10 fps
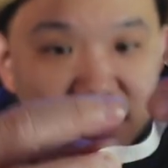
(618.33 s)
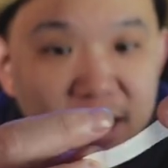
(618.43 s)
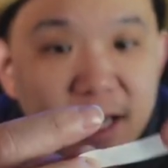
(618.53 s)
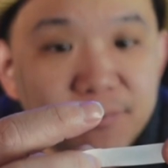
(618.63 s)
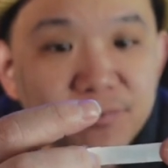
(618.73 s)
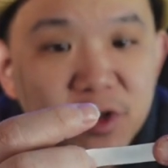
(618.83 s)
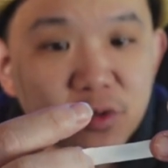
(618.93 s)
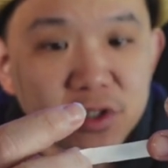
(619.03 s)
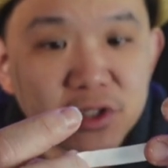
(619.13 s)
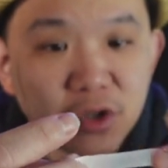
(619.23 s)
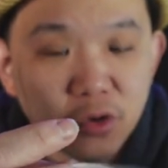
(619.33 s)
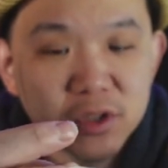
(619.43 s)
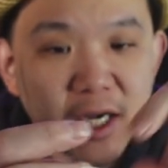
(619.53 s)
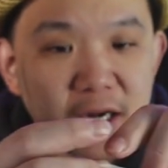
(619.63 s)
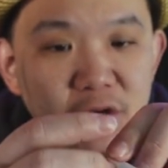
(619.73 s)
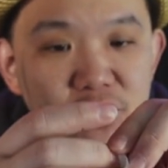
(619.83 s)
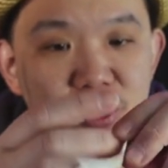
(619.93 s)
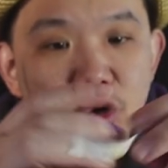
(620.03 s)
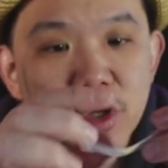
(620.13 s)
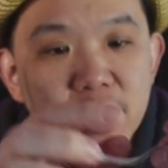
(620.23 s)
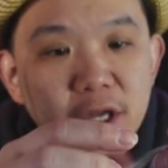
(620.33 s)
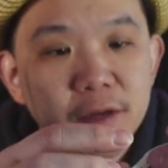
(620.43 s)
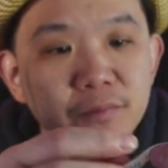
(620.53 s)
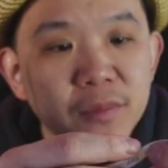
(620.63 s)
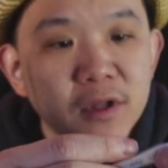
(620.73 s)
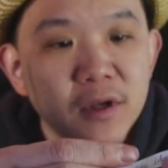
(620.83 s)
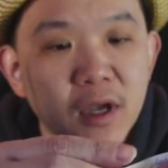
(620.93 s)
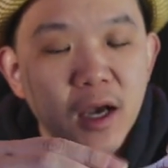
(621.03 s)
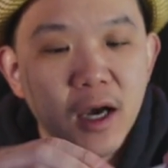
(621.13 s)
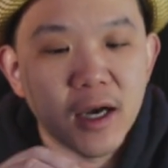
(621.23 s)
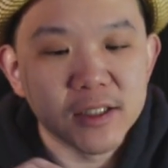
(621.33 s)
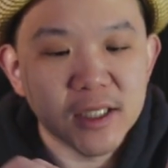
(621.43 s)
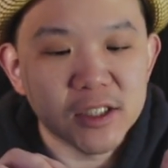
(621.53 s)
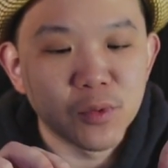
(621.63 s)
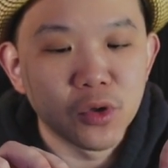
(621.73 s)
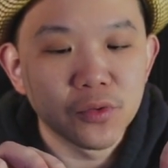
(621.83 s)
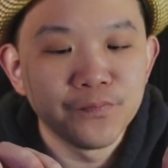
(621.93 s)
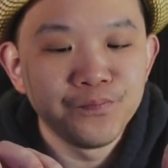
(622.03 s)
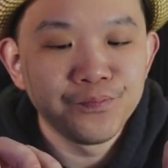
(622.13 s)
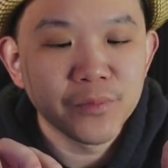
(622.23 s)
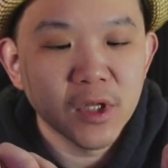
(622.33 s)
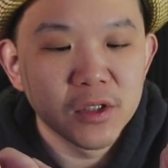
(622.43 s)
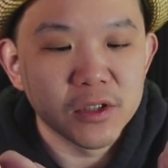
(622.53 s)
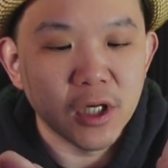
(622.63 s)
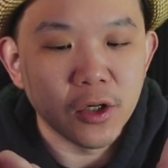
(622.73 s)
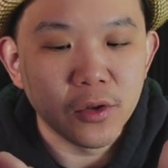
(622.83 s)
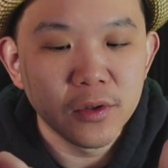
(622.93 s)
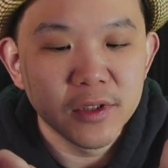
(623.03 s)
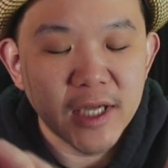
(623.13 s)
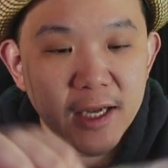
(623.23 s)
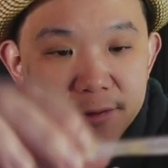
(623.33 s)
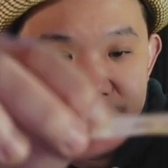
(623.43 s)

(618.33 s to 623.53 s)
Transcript: that. It was so tight, it was choking it uh, as I smoked. So yeah,